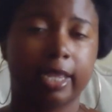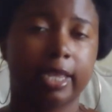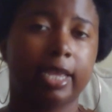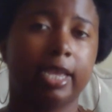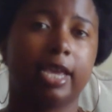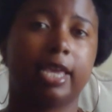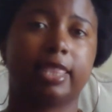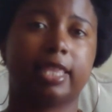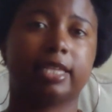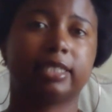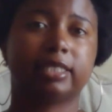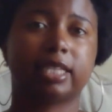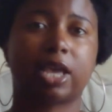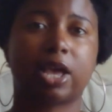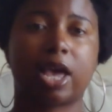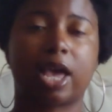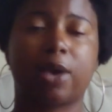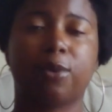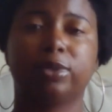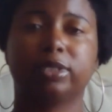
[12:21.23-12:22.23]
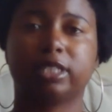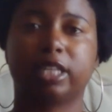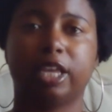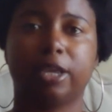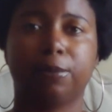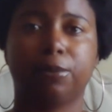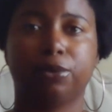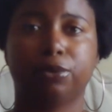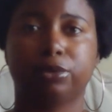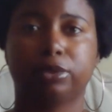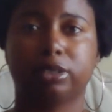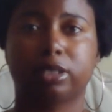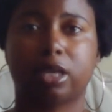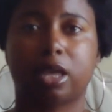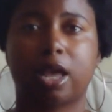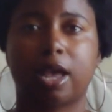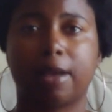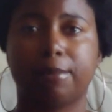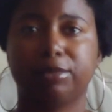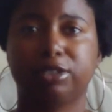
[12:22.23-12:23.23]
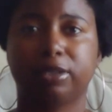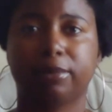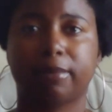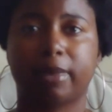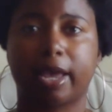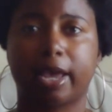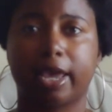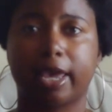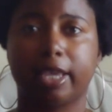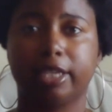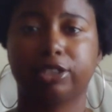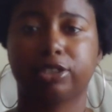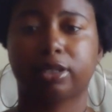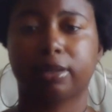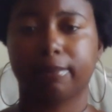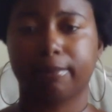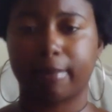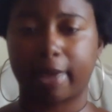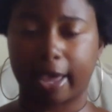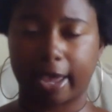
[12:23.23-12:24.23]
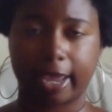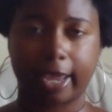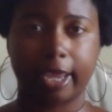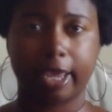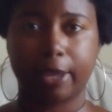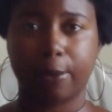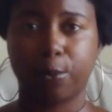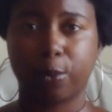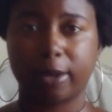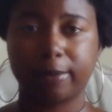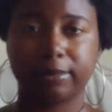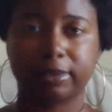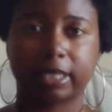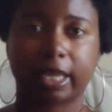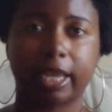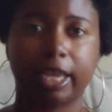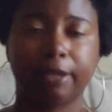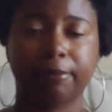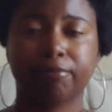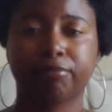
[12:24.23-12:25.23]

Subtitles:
And that's how I was able to optimize my website.